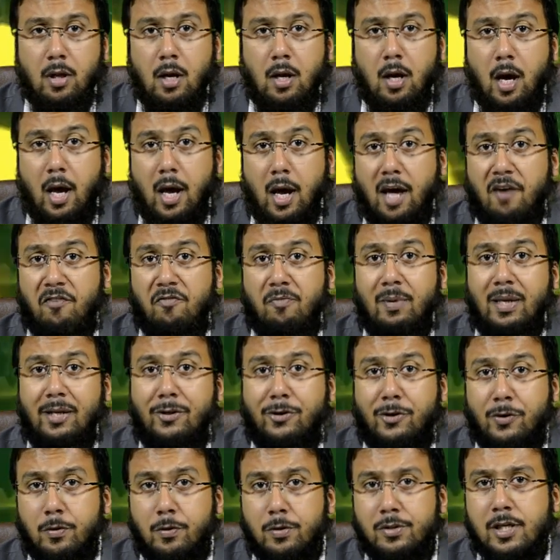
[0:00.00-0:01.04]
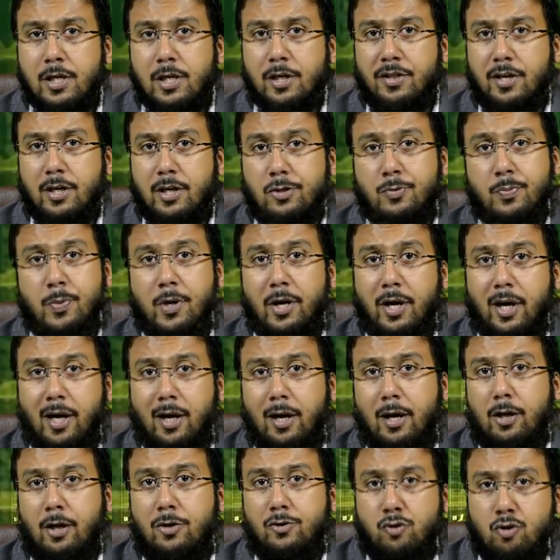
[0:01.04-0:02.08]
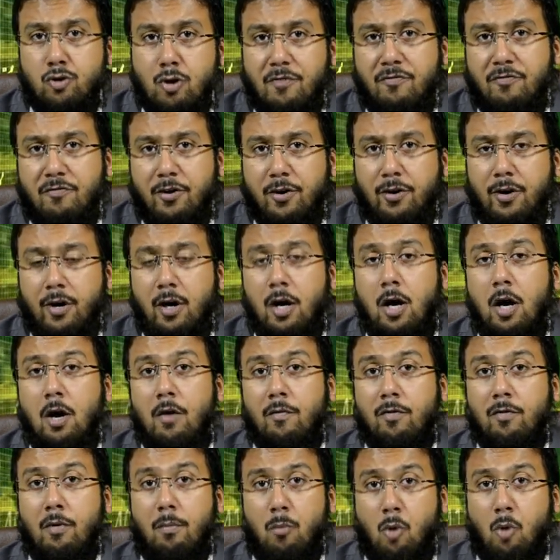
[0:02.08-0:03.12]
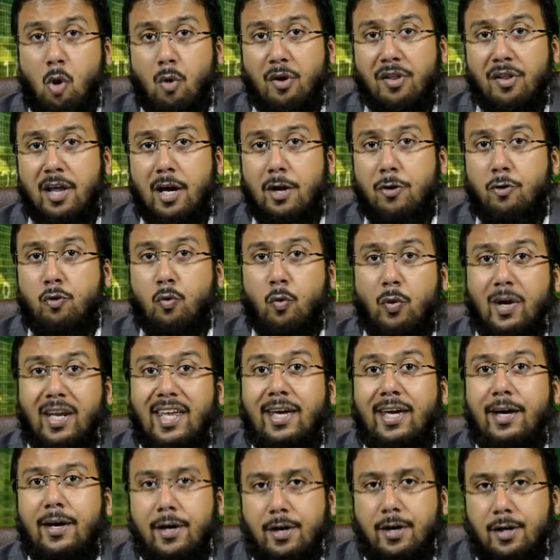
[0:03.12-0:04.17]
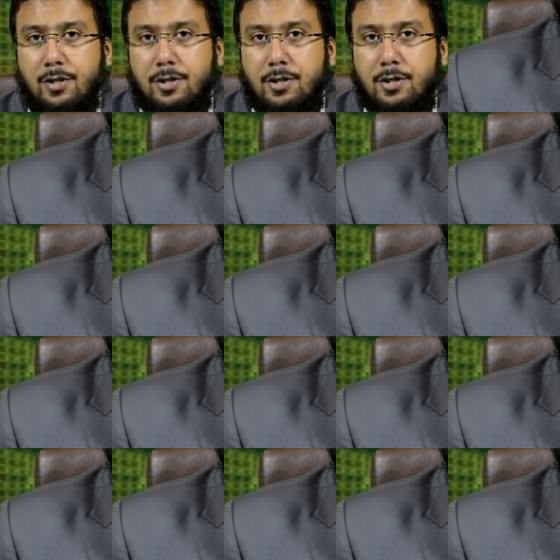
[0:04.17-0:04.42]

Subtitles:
and I've been using this particular software for more than 20 years.